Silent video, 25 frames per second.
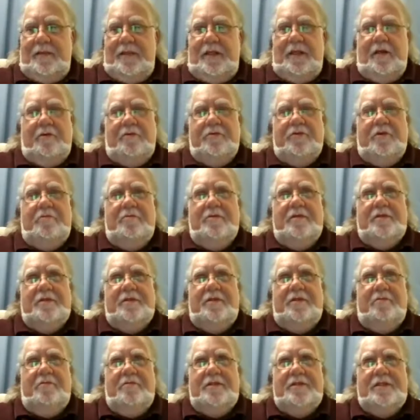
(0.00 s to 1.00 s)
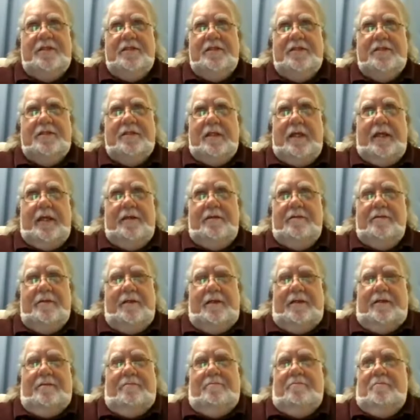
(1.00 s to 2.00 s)
there was this, and
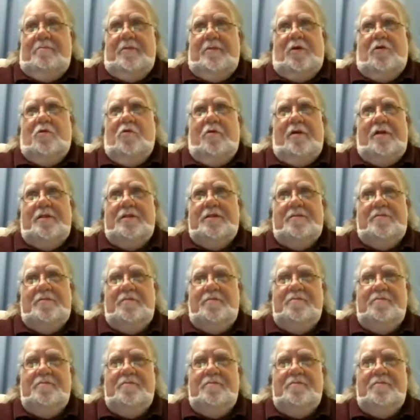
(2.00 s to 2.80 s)
of course,